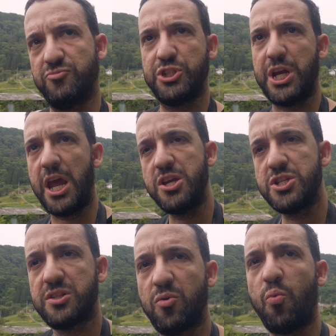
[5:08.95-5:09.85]

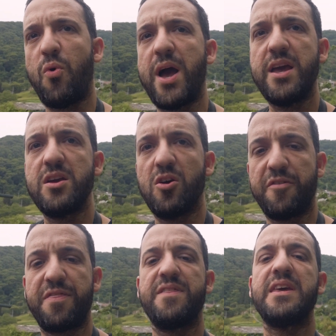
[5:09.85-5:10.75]
change the way
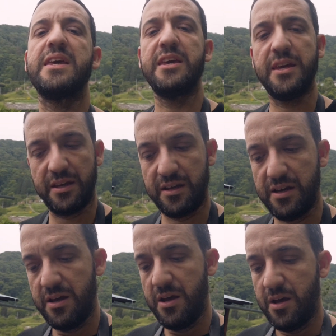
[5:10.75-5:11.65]
of thinking
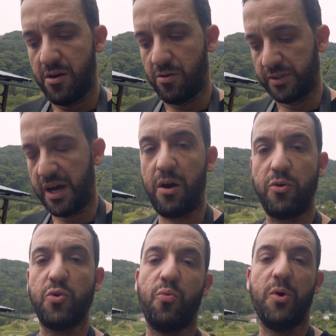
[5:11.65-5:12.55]
on
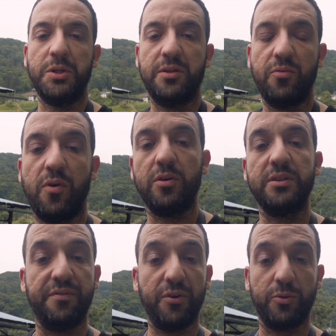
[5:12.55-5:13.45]
how you want
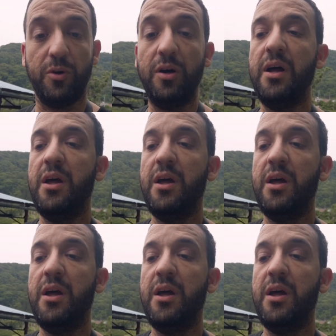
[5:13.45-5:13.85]
the photo